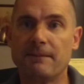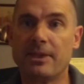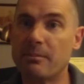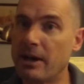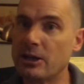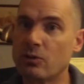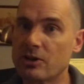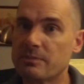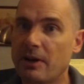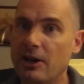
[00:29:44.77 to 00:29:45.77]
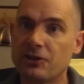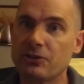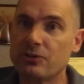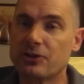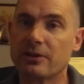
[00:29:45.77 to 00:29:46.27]
that might correspond
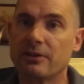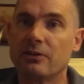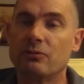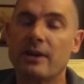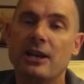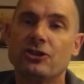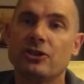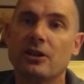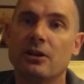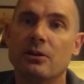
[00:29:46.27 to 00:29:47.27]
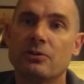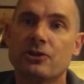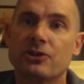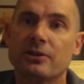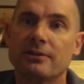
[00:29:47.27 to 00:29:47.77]
to certain
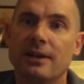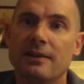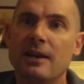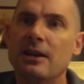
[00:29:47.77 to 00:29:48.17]
ratios, right?